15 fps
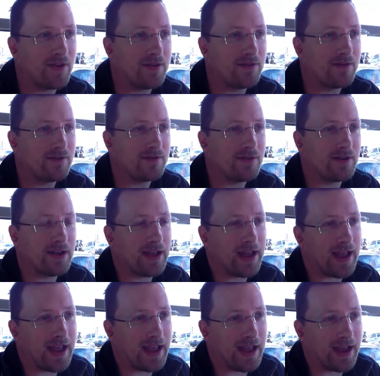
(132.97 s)
if you
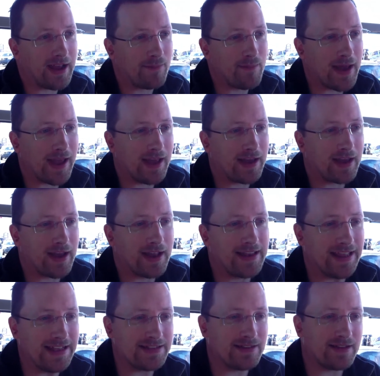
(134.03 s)
make
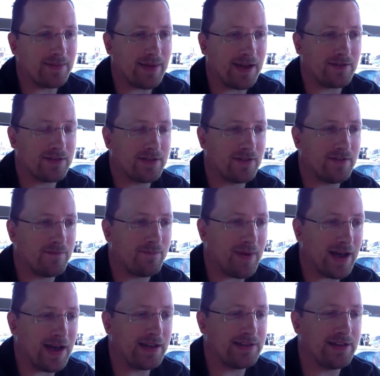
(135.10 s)
a decent amount
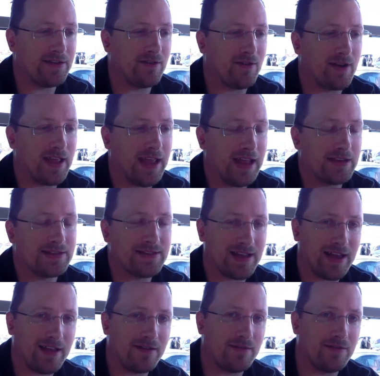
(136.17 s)
of margin on each
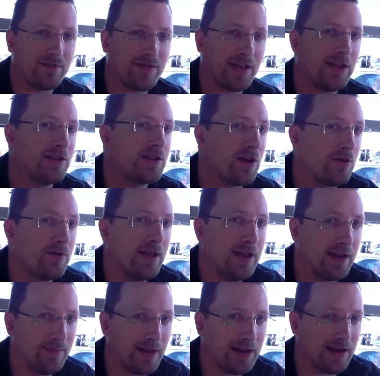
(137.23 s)
sale, then you don't
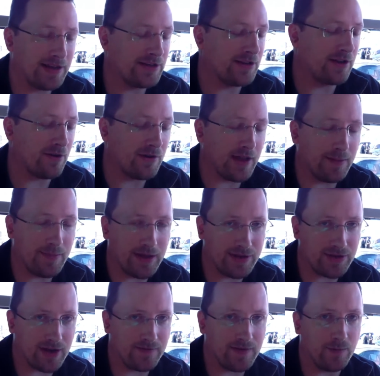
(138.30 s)
need a big list, you don't need
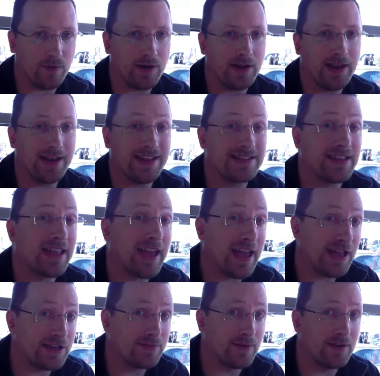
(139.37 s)
big traffic. What you need is
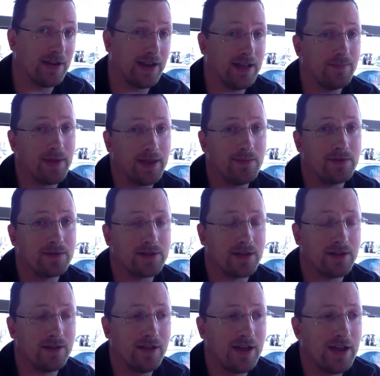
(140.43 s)
engagement. You need people
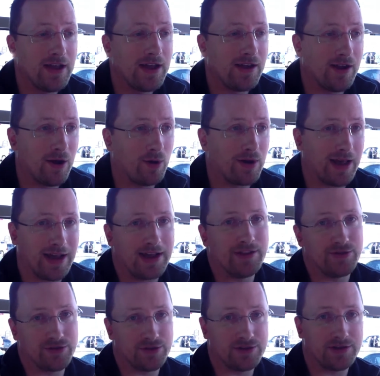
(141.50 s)
to know,
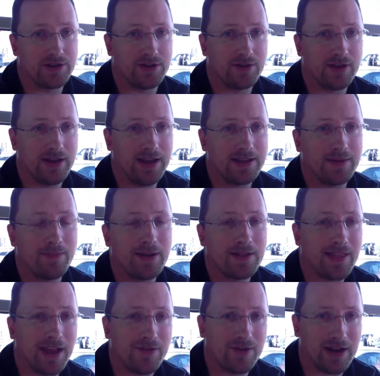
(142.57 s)
like, and trust you. You need to
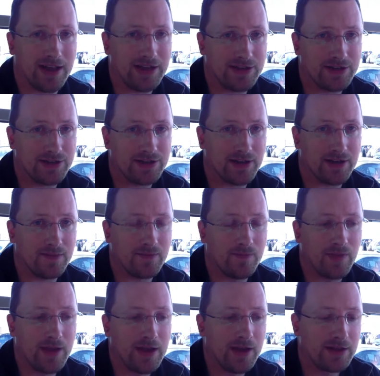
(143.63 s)
build that relationship.